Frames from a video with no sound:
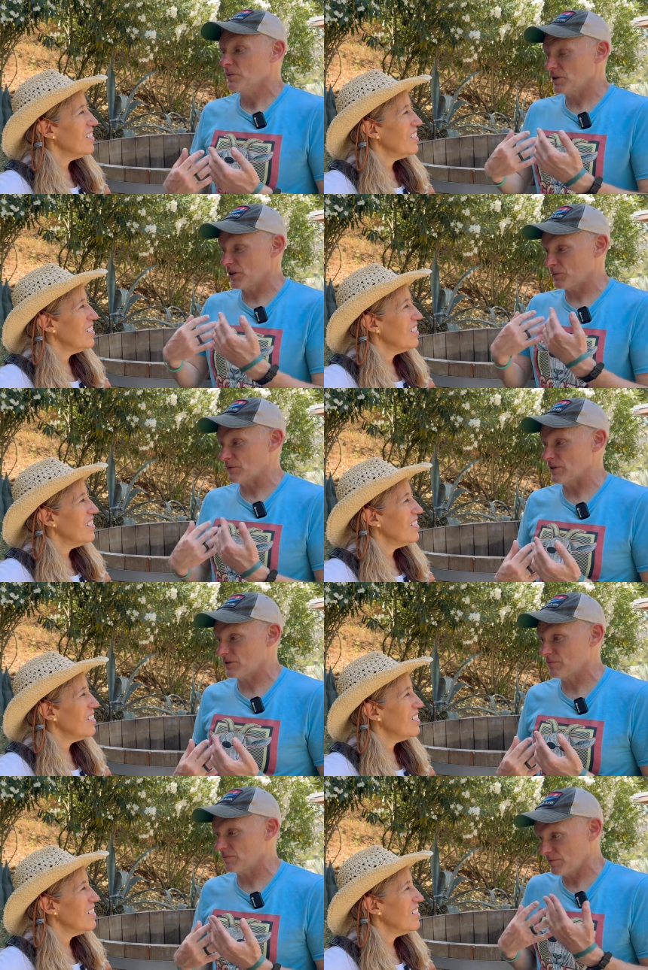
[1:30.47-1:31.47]
Speaker 1: because we have
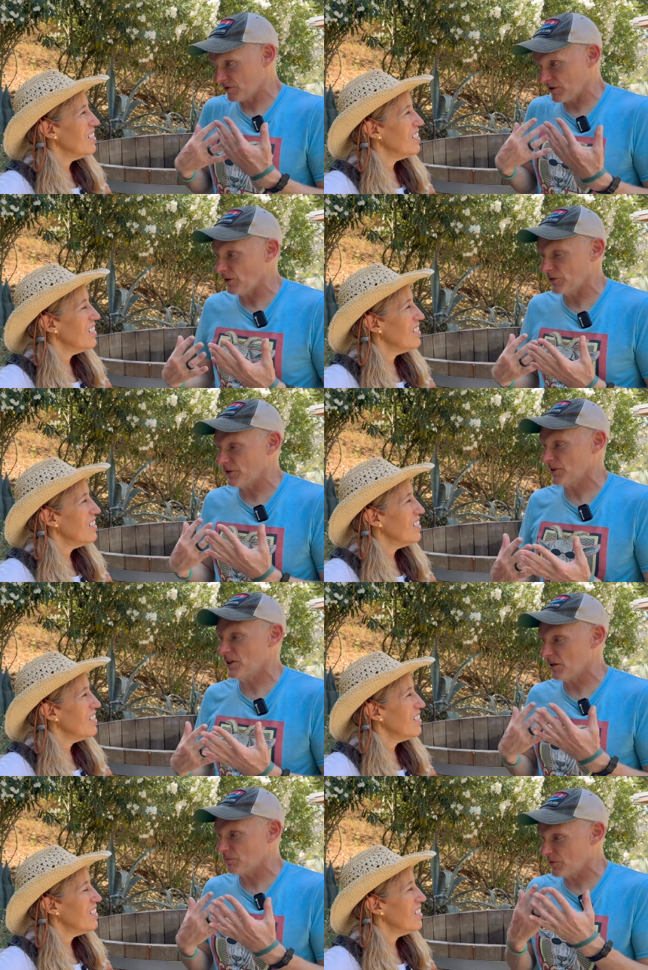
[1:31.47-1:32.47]
these cells that
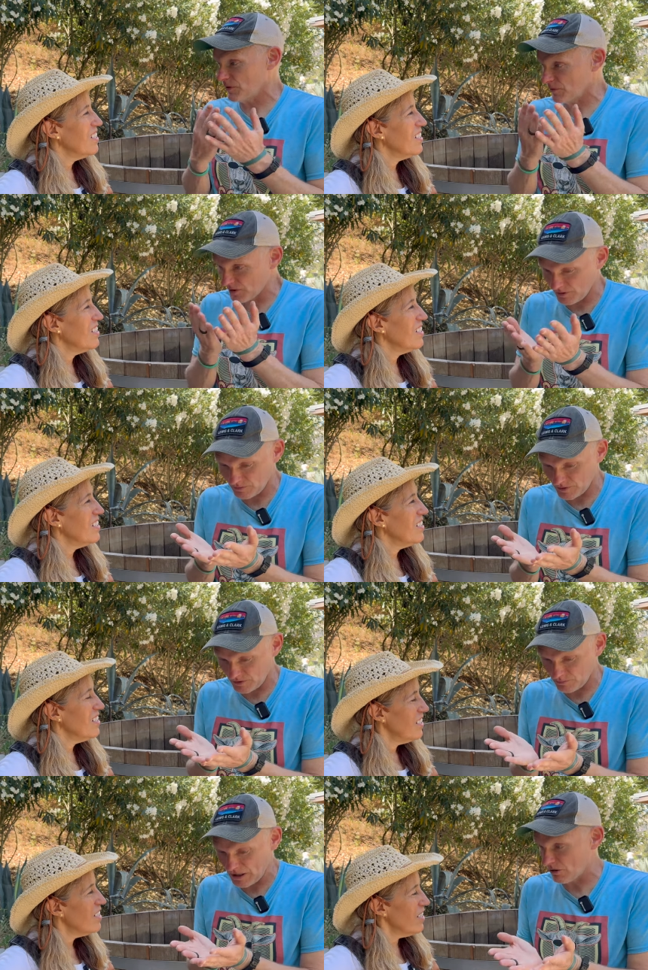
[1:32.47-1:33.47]
can't their their their
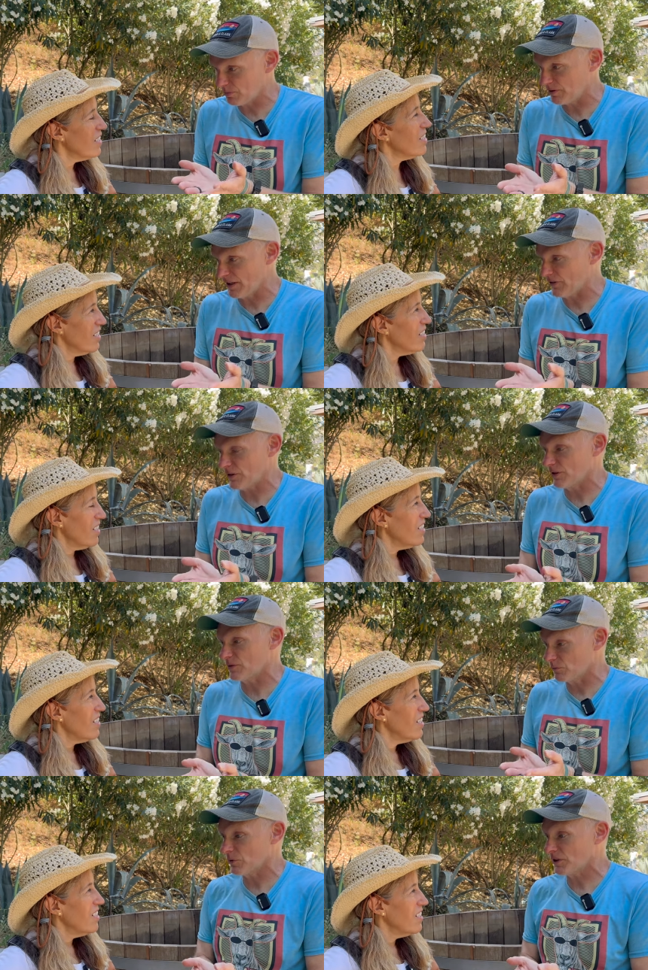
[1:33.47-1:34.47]
power plants
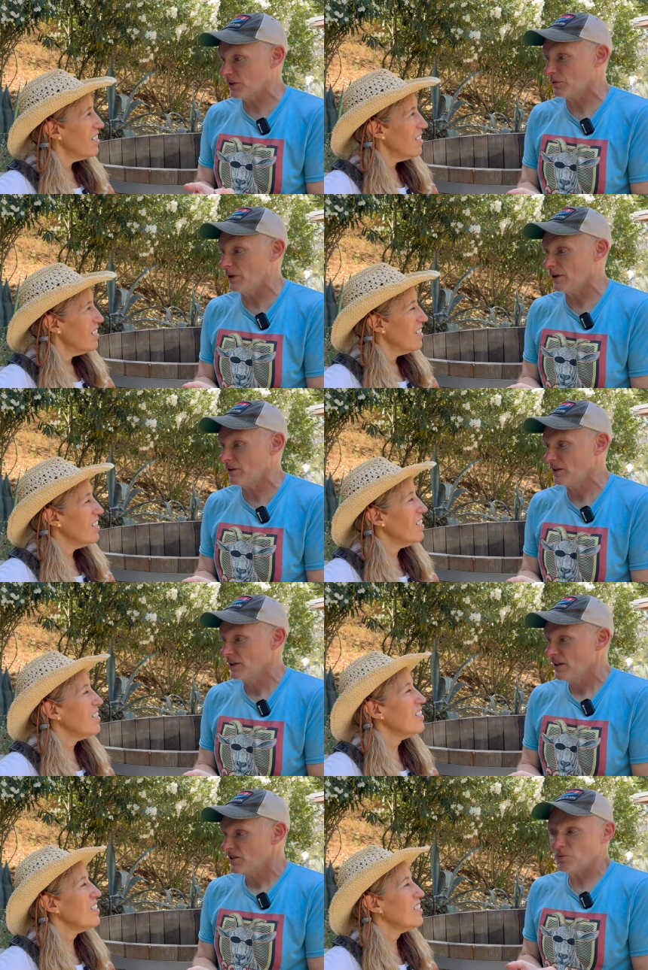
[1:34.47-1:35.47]
aren't working well.
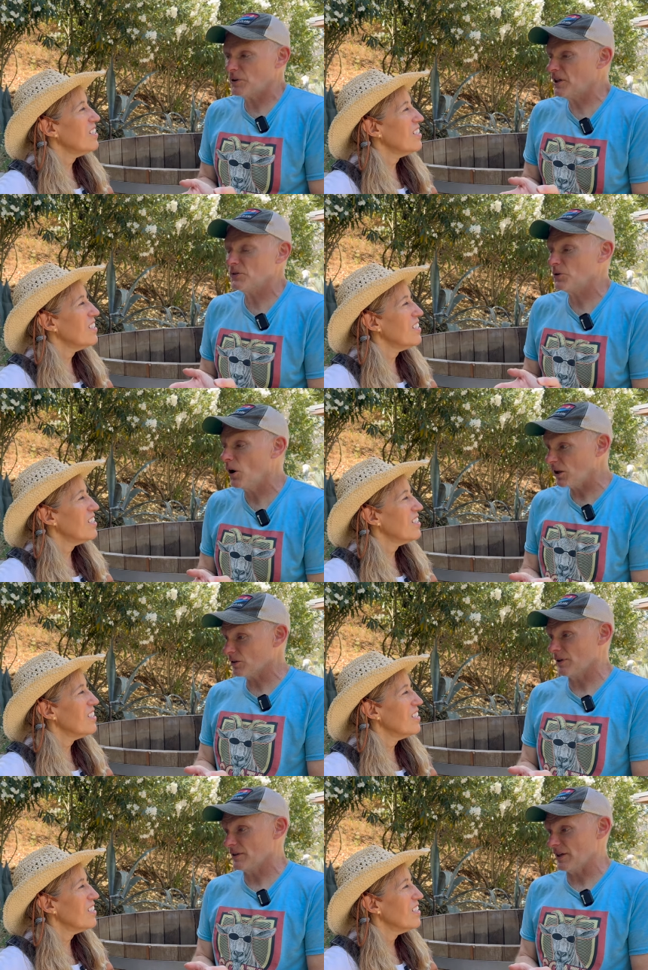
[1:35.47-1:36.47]
So we can't ah.
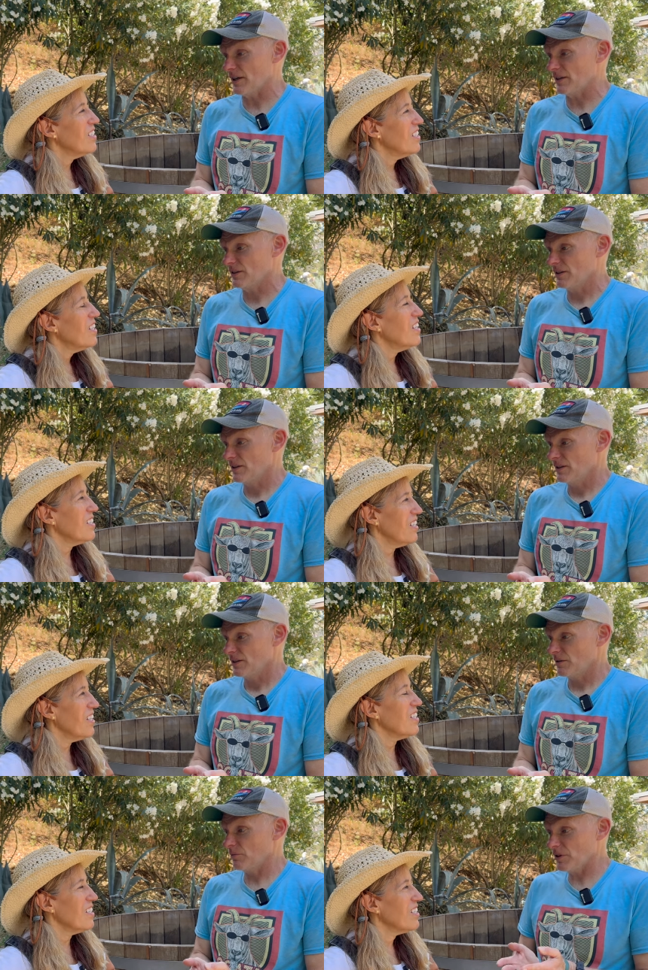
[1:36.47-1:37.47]
tolerate that.
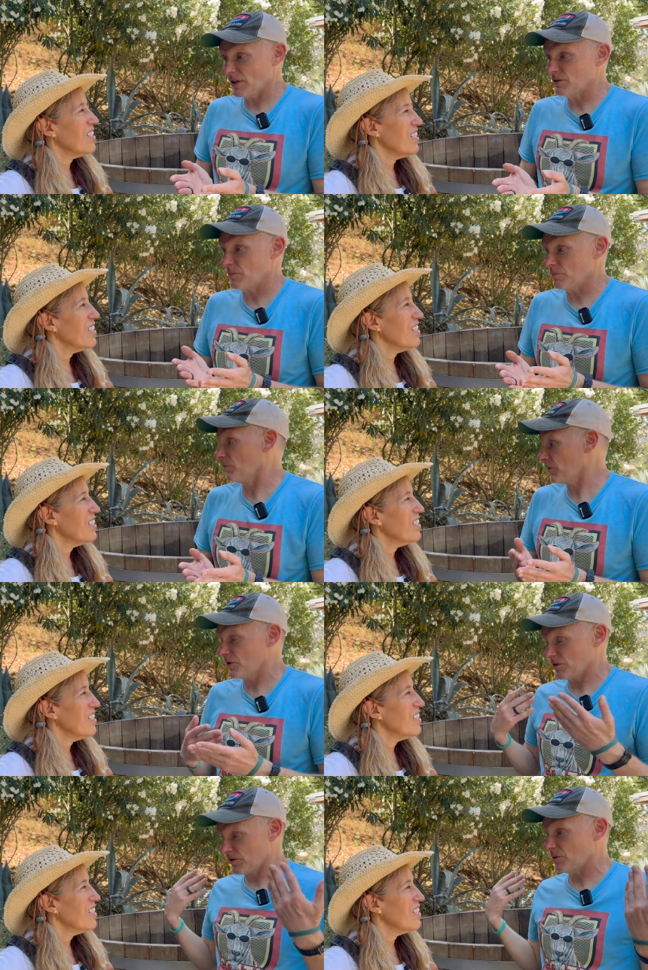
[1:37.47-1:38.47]
Yeah. We end up with
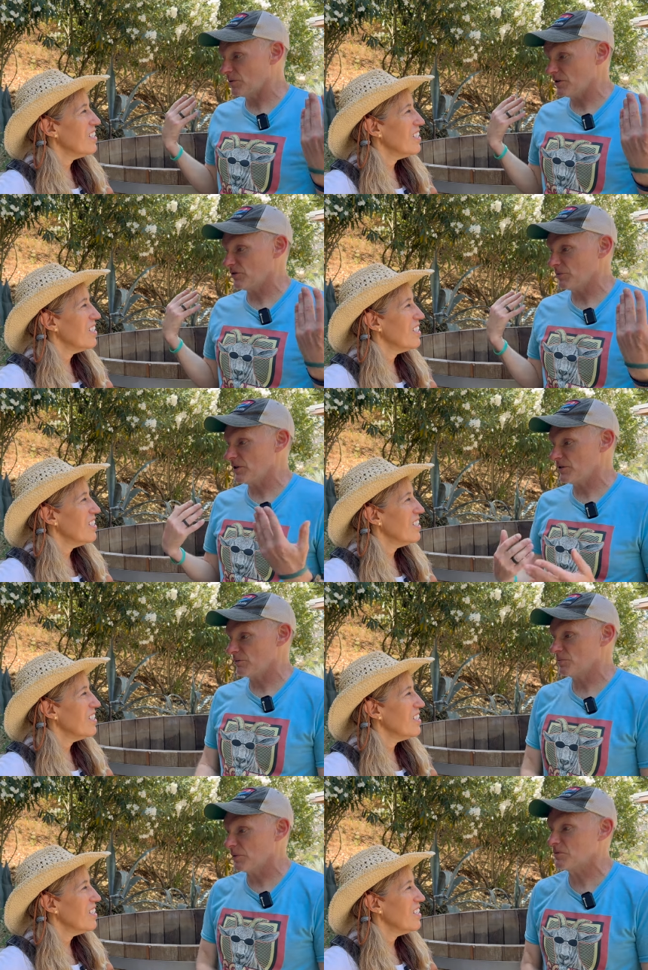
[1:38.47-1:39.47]
this huge inflammation
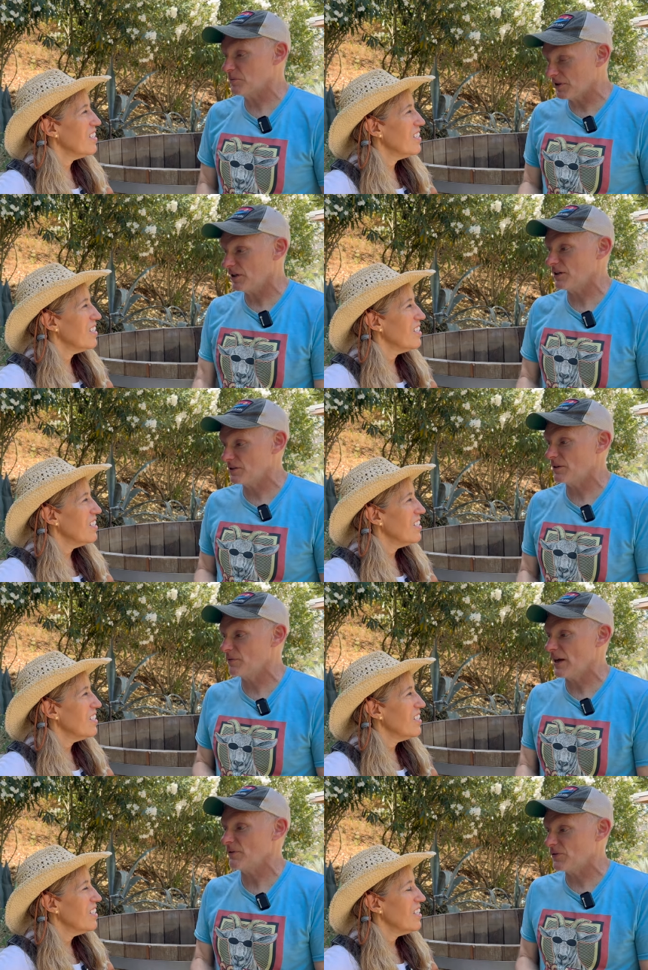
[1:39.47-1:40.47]
response because of
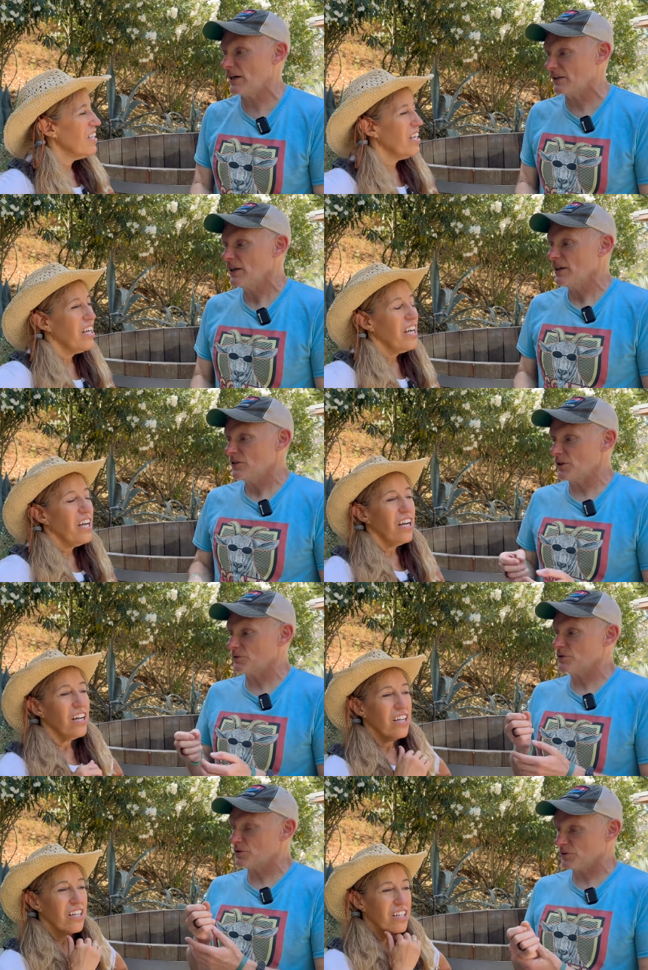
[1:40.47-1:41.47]
that fact. So
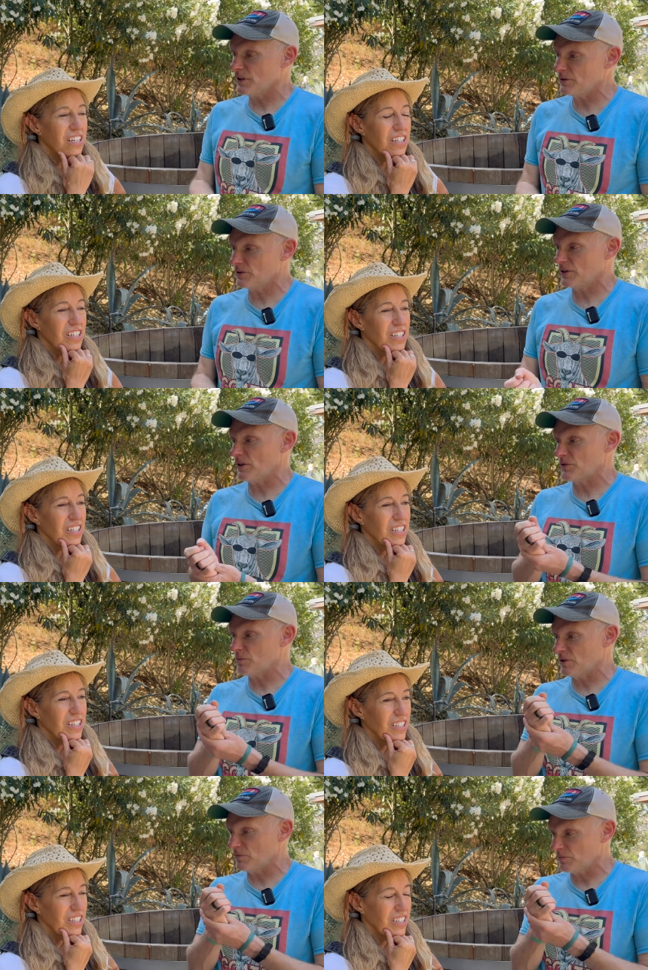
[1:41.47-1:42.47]
to train yourself to
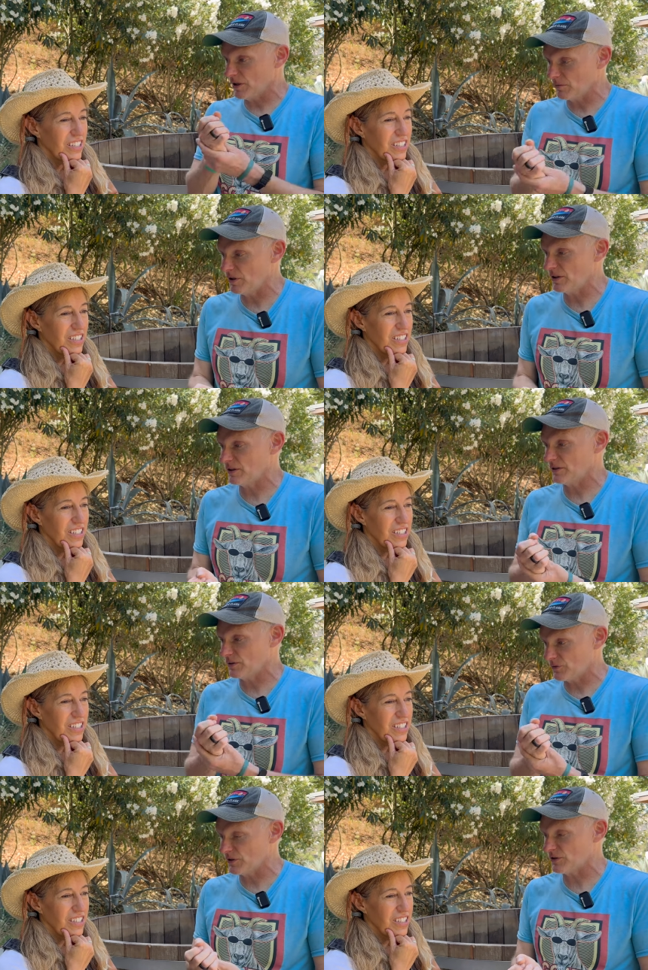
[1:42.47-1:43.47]
be metabolically
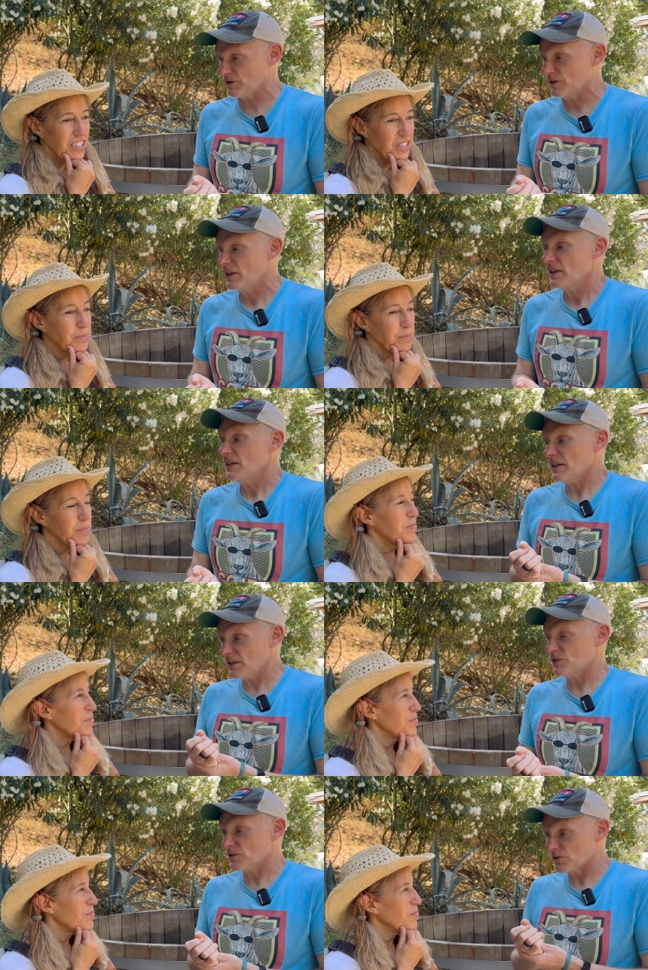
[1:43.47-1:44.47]
efficient mm-hmm.
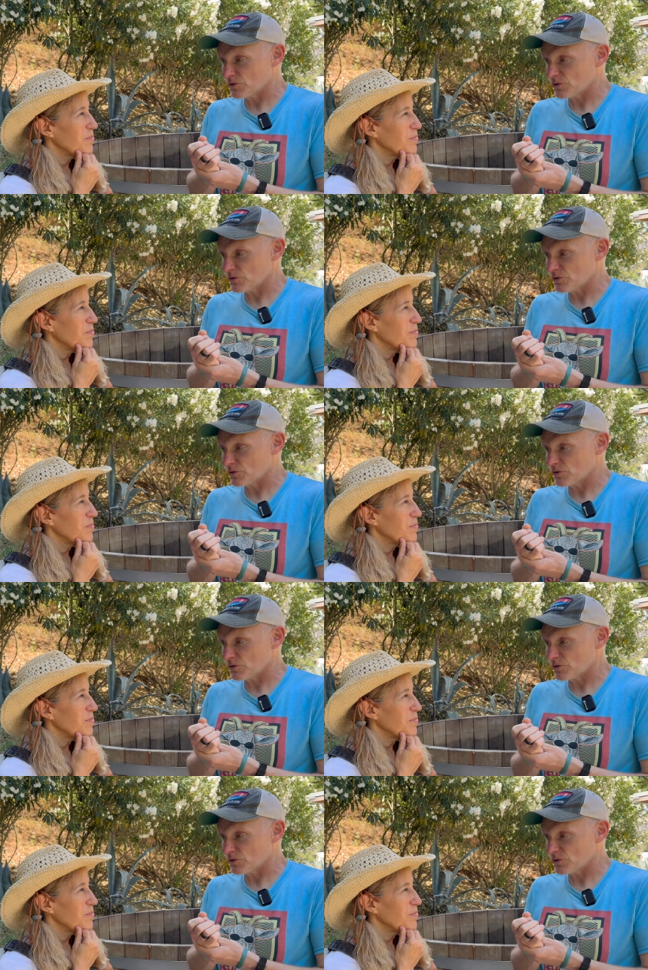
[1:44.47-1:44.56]
is